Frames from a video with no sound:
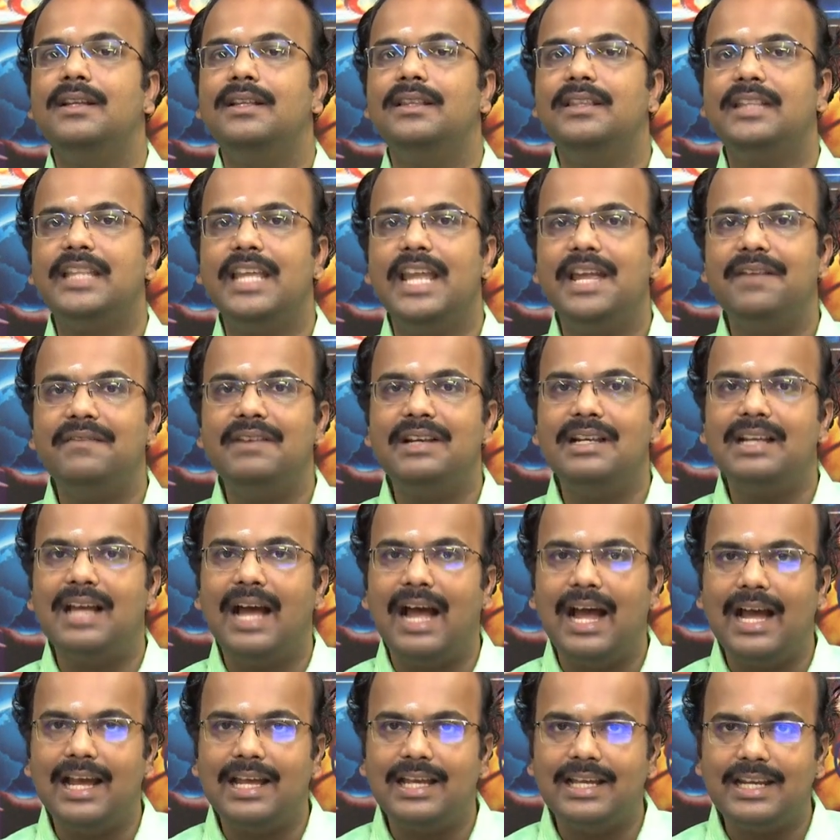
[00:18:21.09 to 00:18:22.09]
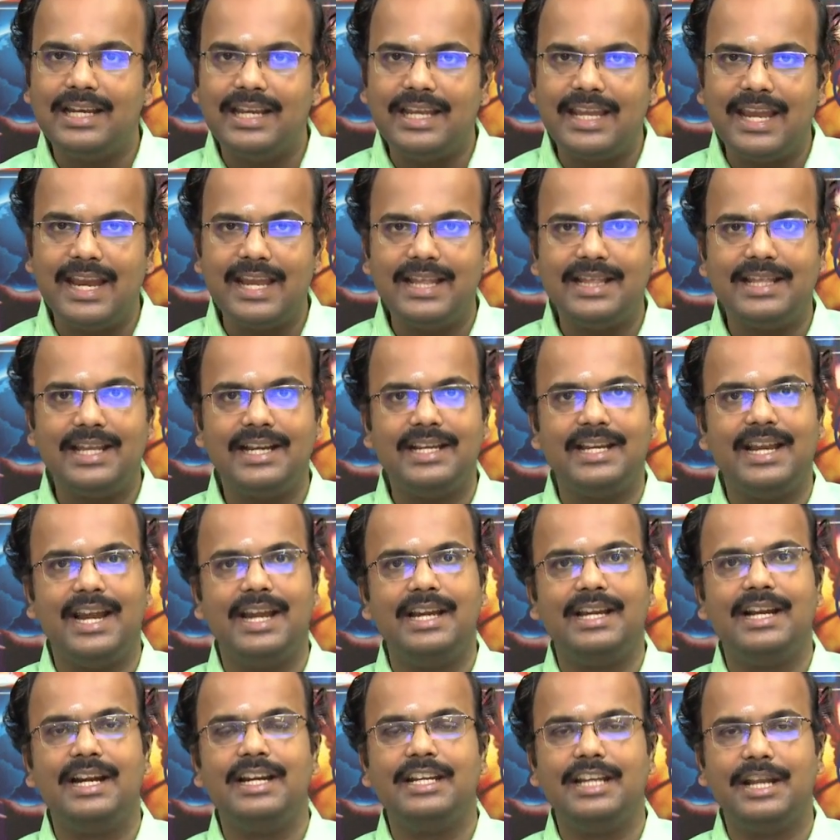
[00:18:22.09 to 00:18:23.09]
they will aggregate the
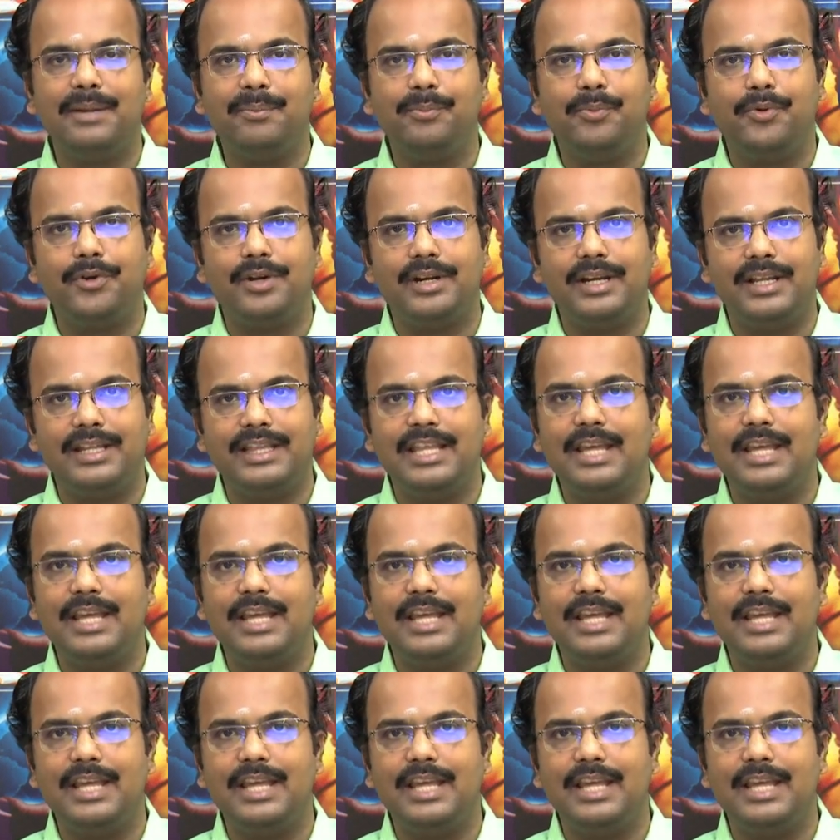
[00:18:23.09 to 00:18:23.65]
data temporally.